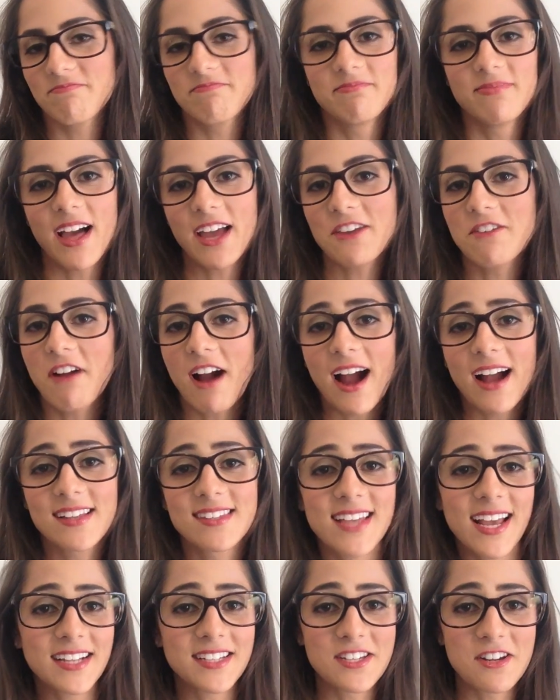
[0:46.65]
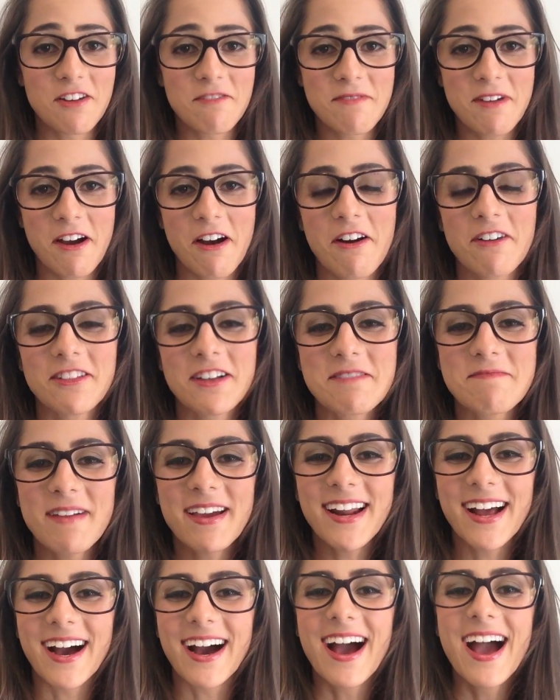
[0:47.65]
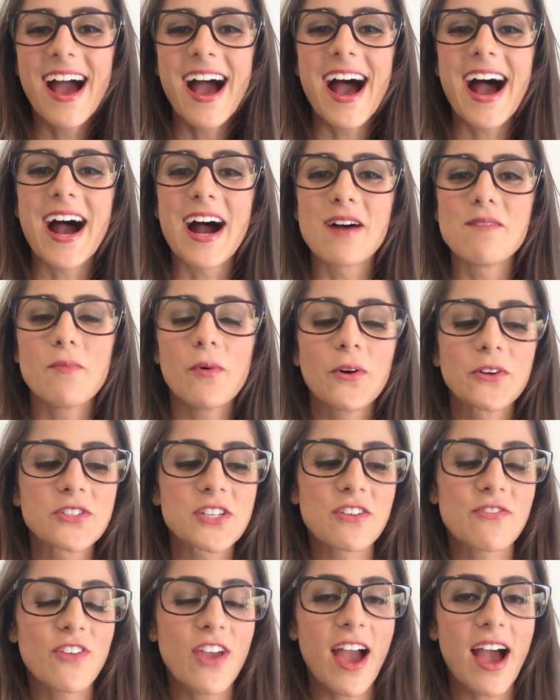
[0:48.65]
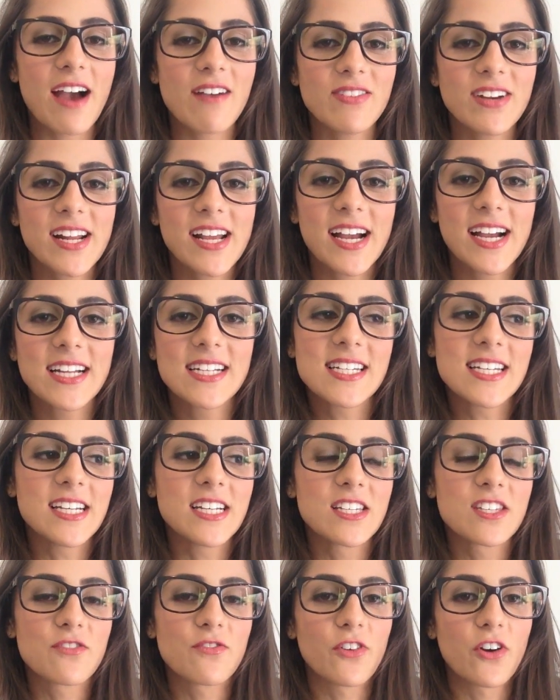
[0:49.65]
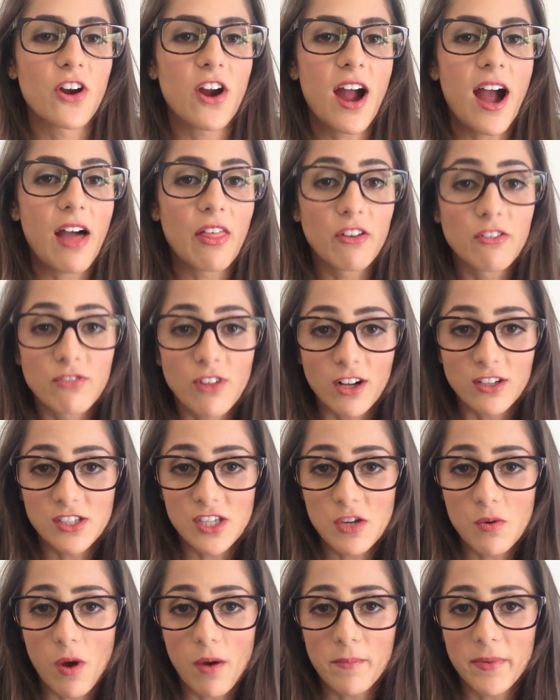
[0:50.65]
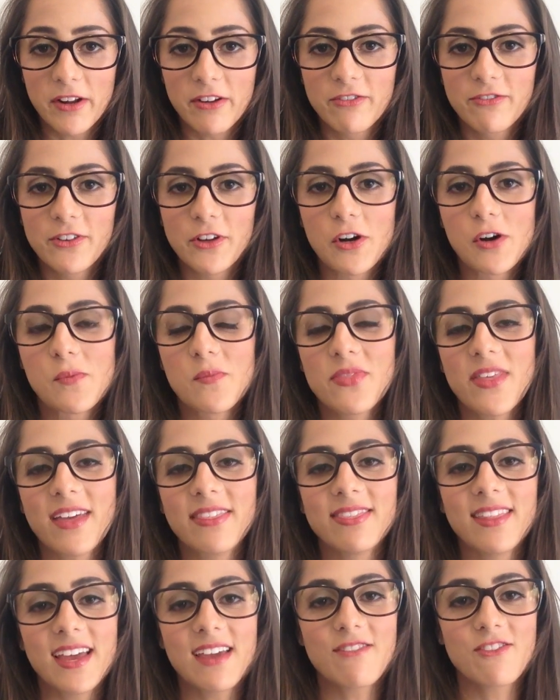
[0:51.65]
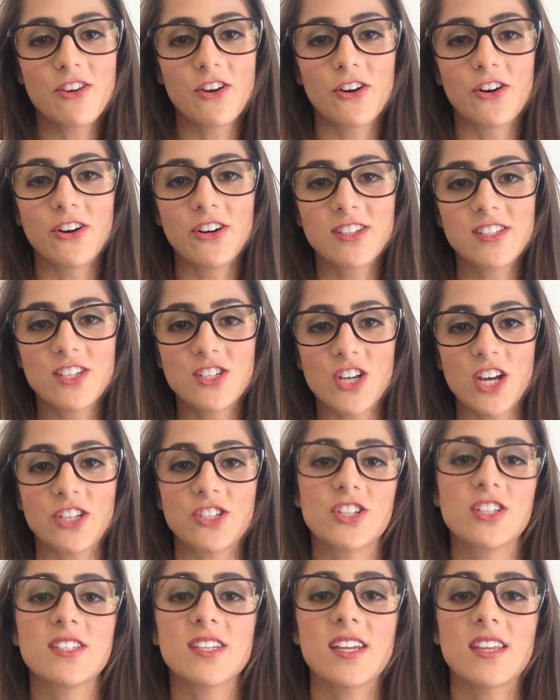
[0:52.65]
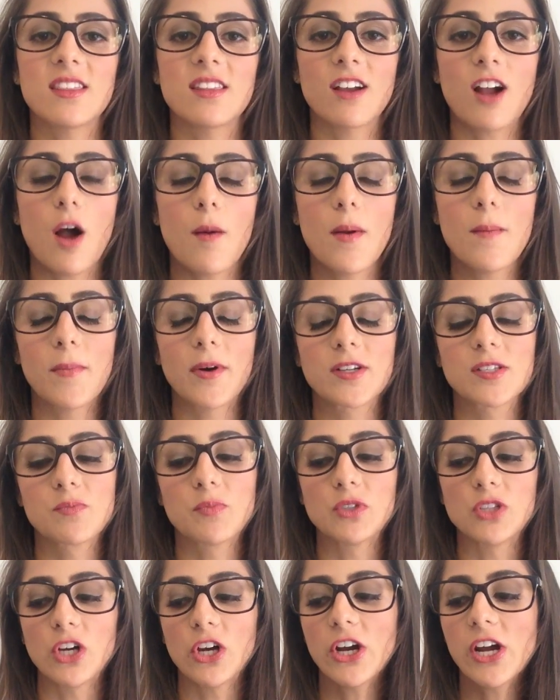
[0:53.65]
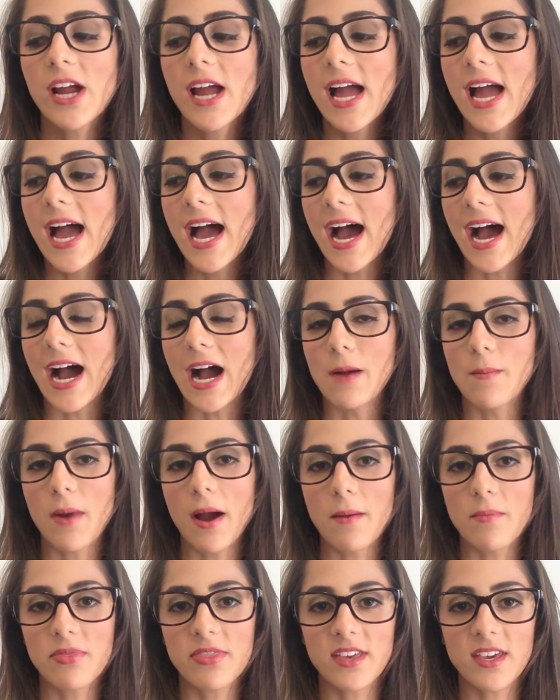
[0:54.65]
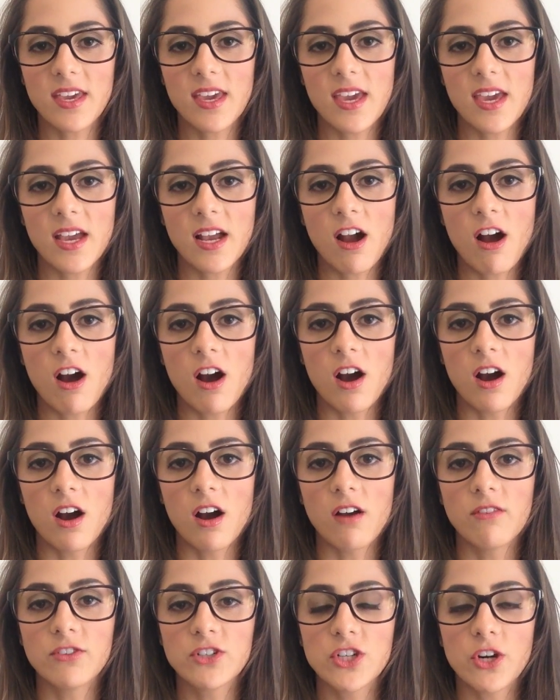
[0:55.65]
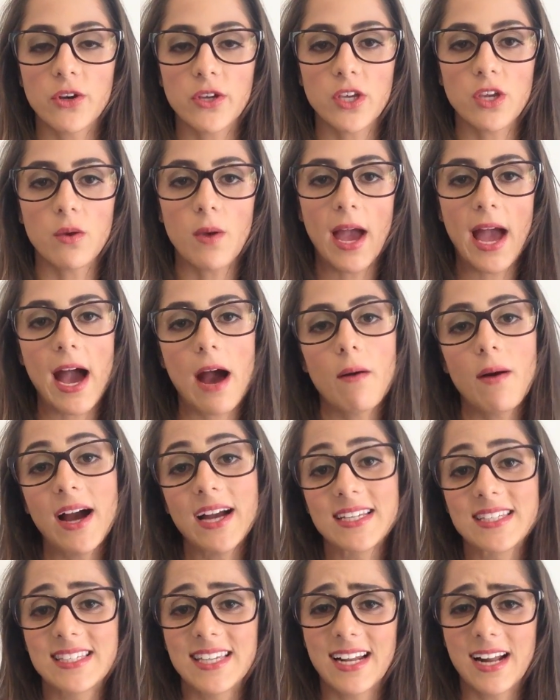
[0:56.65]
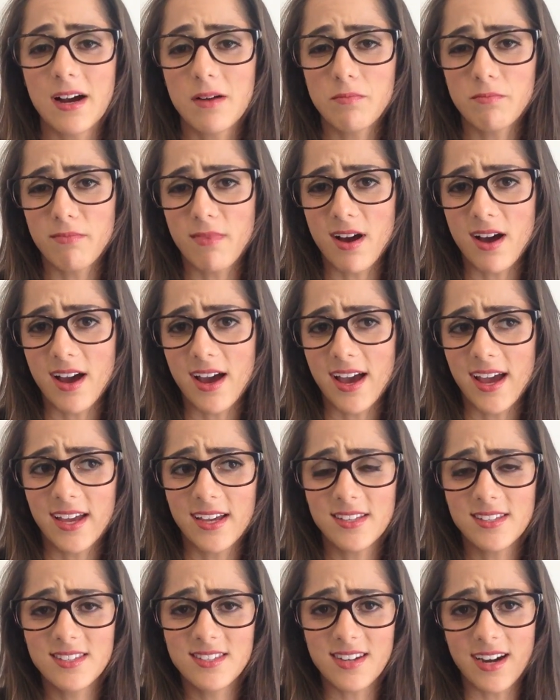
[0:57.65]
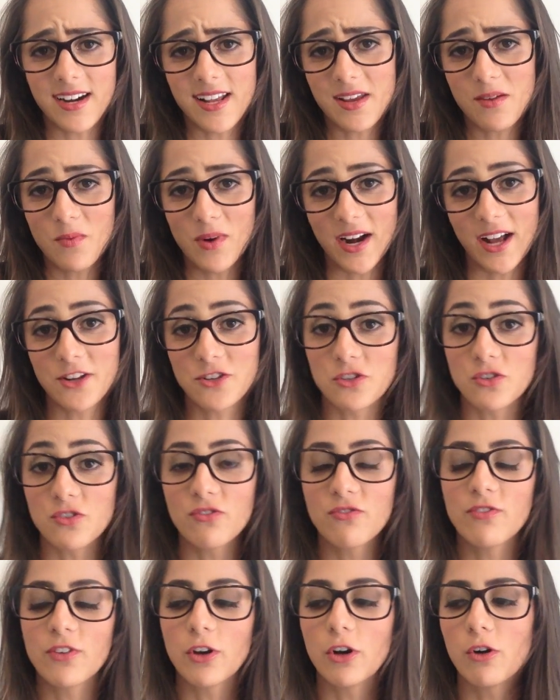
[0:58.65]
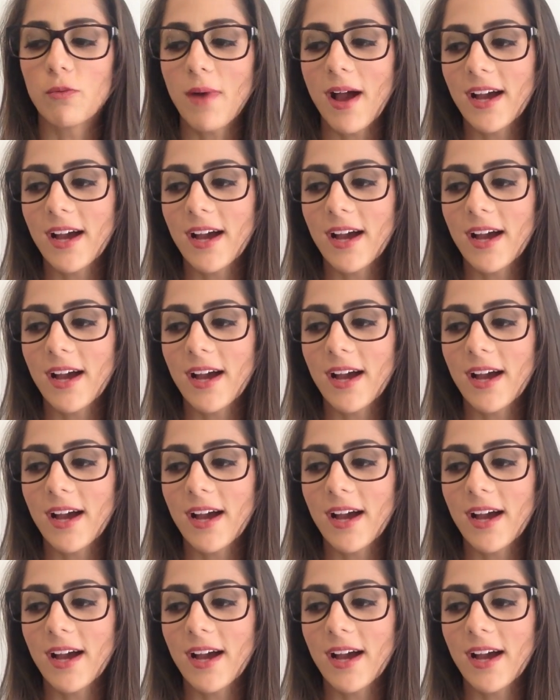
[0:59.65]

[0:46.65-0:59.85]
let you guys get to know me a whole lot better. Also, if you have any ideas for other vlogs that you want me to film, then leave your suggestions in the comment box below. I'm thinking of showing you how I set up my study when I do film,